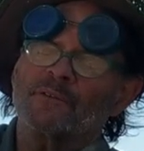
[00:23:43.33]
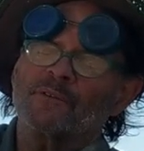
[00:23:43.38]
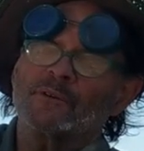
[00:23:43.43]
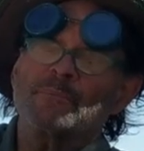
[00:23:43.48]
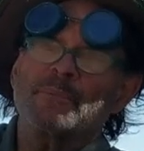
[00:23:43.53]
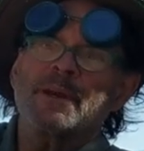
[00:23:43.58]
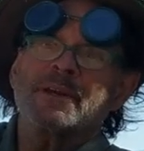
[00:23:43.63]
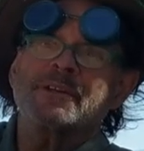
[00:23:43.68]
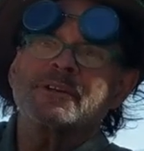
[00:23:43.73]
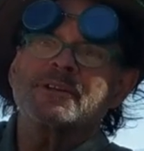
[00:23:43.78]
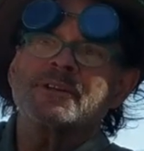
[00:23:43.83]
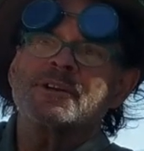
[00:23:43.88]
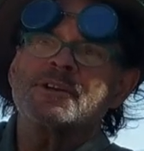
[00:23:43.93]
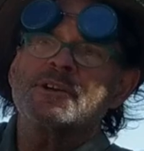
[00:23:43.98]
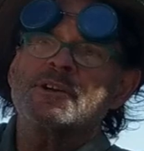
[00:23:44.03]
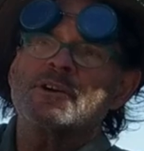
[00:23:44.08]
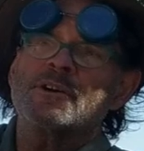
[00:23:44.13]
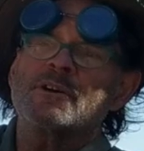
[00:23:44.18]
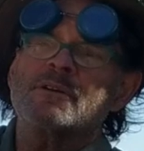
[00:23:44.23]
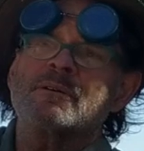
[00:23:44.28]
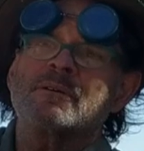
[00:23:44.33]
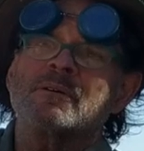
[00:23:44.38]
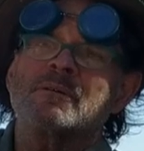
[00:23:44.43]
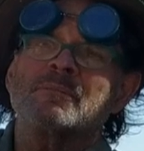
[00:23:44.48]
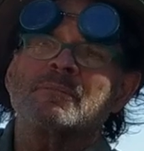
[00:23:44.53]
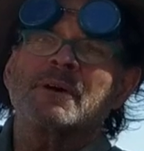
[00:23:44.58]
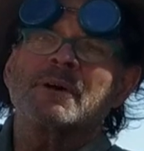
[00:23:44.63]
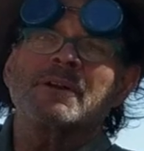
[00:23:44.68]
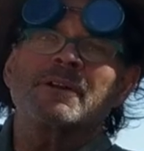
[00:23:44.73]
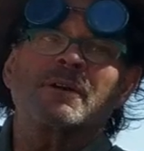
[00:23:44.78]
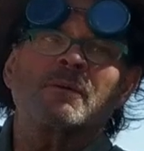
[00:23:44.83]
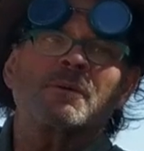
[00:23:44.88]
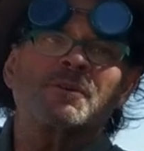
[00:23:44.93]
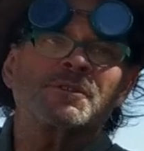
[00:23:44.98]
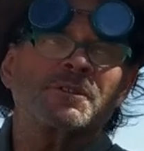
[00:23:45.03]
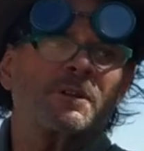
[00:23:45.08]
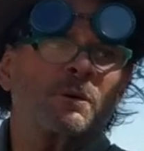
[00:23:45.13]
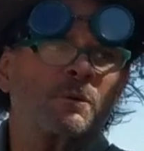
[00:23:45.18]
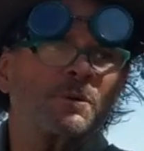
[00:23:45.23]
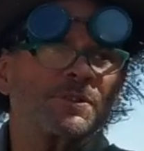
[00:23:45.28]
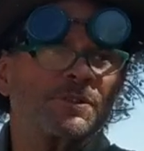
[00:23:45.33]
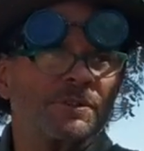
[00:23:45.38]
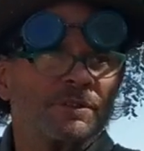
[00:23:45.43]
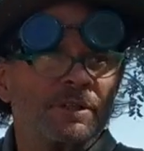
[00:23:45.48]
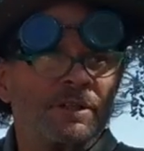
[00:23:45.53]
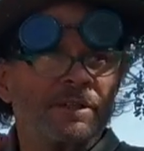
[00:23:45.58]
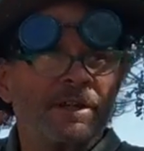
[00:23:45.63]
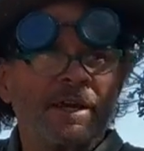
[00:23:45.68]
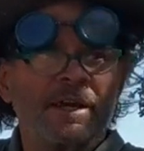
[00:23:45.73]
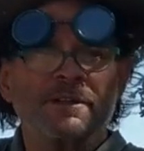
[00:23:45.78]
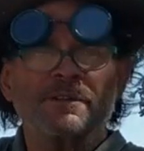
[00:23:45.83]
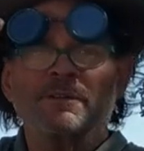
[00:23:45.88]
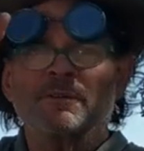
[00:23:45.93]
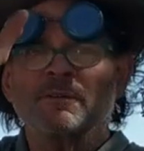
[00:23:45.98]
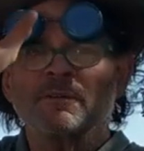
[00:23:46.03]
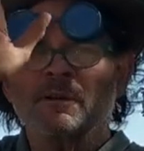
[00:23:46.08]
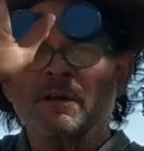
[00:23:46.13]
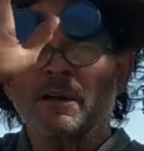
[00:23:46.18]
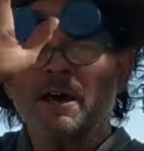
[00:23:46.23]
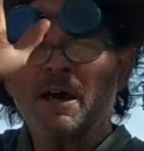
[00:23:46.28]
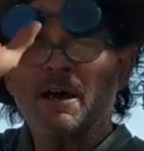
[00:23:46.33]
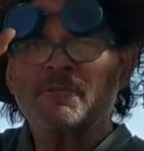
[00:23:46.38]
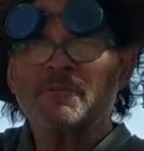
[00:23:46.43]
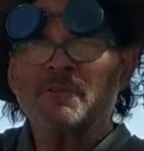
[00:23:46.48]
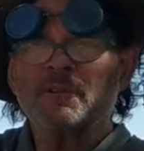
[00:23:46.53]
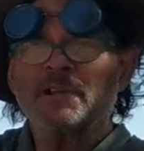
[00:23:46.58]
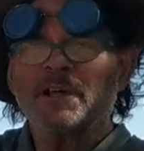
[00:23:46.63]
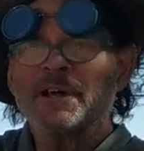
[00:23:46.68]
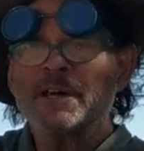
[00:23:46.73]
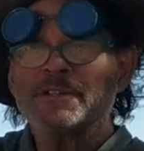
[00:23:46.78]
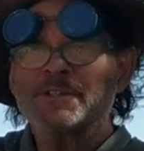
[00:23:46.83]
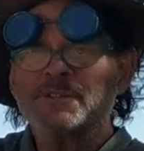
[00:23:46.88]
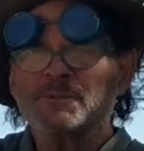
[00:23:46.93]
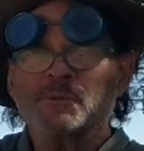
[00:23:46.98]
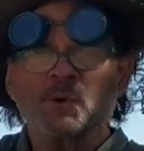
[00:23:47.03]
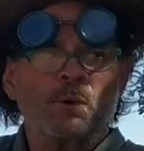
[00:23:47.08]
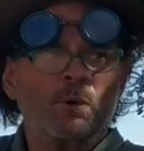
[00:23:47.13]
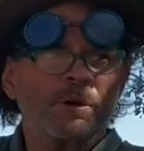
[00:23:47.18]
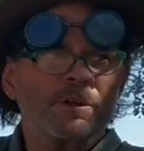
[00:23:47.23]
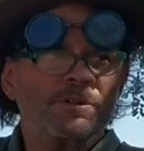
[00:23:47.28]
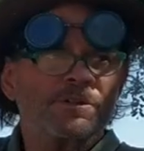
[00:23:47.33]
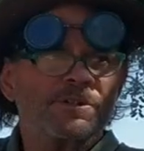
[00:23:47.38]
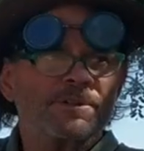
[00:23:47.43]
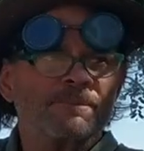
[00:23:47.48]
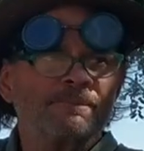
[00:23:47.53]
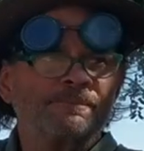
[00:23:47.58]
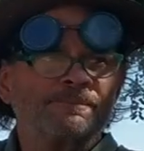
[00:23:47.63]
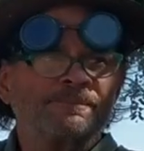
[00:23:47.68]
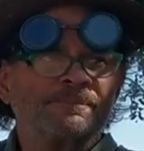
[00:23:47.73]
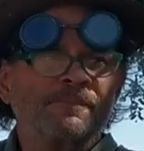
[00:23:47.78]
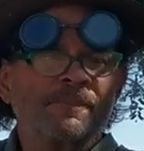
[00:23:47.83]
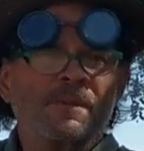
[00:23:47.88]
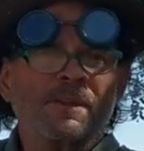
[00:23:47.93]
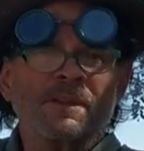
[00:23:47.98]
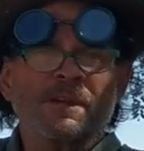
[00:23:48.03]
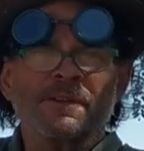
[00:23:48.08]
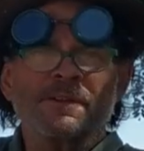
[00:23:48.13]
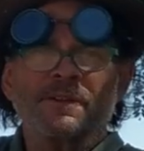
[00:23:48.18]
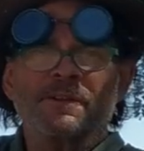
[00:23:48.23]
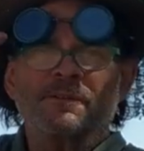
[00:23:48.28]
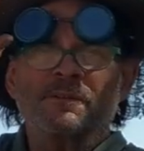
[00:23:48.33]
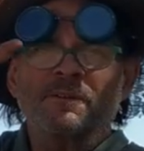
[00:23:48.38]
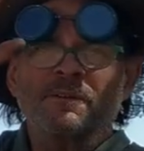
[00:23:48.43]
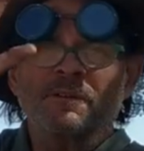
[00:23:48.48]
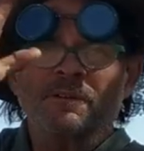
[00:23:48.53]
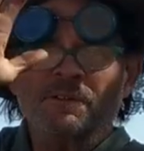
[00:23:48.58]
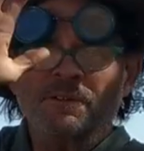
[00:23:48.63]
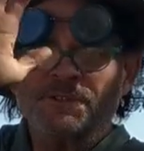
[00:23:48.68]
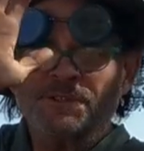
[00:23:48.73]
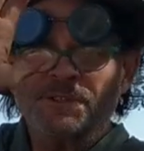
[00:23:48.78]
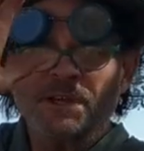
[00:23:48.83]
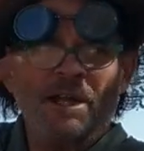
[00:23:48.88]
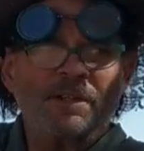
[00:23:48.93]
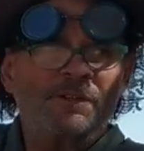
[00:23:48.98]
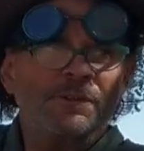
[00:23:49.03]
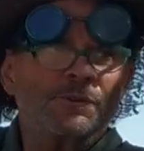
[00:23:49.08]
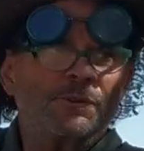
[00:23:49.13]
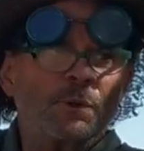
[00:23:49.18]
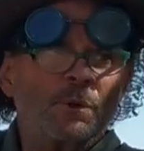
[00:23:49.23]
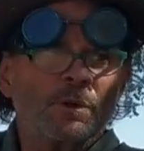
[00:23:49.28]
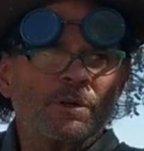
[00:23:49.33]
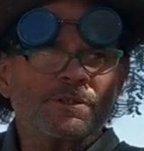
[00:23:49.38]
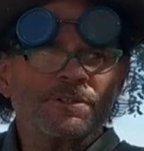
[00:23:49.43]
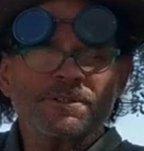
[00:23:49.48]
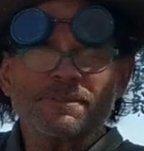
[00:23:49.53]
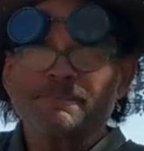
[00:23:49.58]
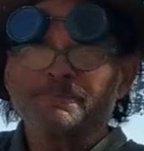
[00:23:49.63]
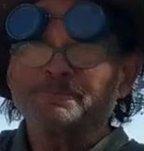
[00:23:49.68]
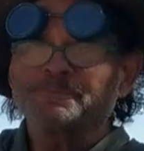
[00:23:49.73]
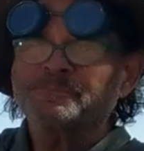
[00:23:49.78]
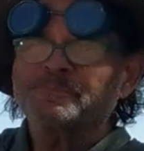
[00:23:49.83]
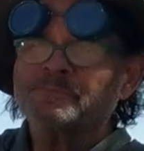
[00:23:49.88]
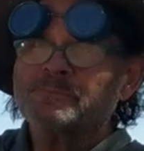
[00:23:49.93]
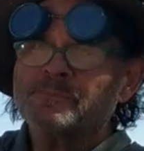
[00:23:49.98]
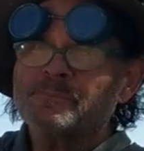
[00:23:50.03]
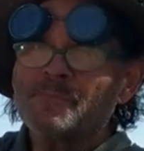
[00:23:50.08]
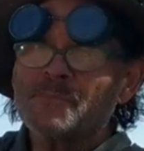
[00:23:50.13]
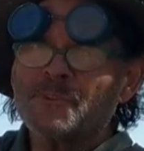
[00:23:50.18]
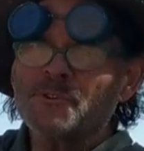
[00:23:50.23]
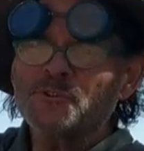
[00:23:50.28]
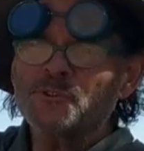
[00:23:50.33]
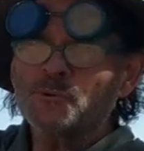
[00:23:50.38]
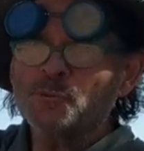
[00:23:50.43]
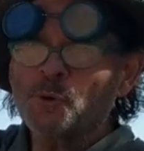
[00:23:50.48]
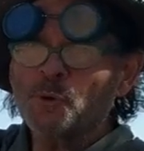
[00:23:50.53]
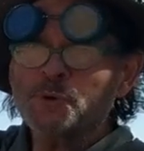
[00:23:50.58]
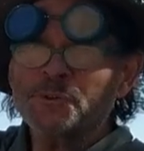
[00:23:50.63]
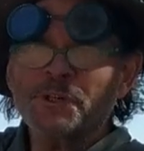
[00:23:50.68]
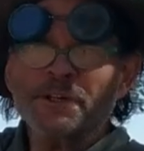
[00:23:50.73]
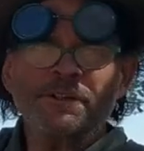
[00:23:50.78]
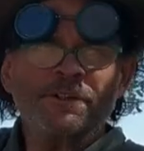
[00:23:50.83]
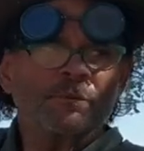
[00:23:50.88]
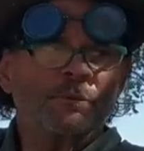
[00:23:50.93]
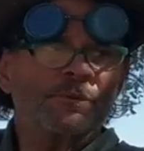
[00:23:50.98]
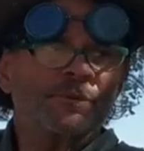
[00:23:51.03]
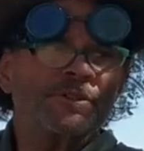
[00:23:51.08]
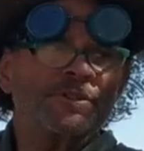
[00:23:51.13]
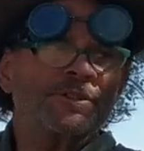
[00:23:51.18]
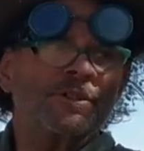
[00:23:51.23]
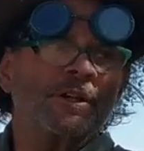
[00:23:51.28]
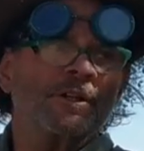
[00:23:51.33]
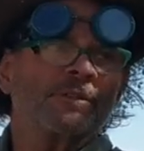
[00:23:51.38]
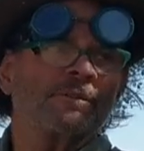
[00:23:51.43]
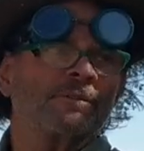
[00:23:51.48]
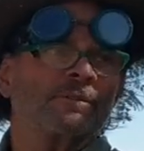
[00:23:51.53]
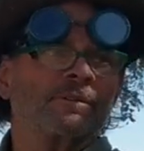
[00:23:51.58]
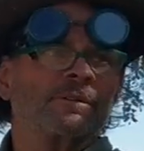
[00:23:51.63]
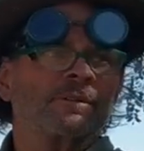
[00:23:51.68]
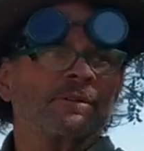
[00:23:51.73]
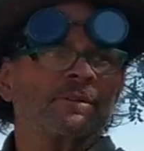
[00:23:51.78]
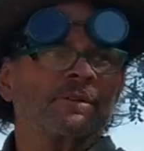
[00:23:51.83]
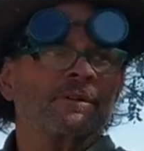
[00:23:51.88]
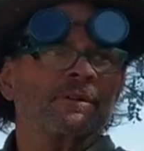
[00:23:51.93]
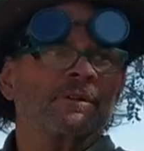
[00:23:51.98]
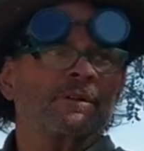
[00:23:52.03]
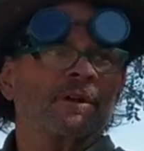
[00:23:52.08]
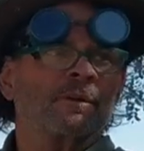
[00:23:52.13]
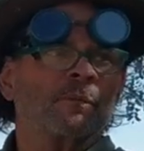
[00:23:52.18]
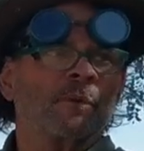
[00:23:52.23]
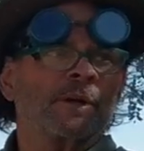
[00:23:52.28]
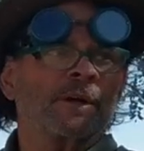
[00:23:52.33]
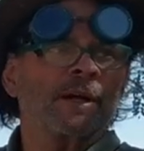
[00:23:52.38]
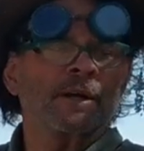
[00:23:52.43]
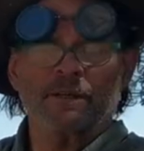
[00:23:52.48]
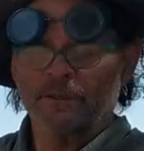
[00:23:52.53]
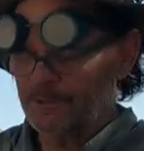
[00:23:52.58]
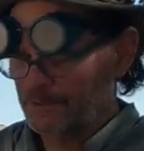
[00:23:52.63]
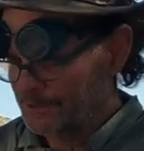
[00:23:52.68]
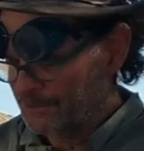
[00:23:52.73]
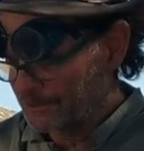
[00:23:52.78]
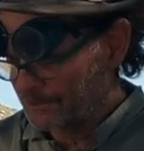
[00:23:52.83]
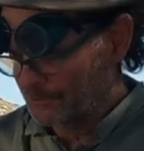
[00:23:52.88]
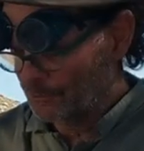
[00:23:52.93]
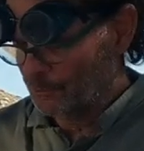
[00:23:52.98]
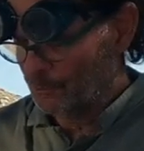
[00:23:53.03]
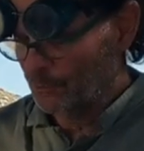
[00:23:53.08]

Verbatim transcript: never made it here, but it had half glass doors, sure. and then solid doors. And you rotate it with the sun. Okay. What kind of heat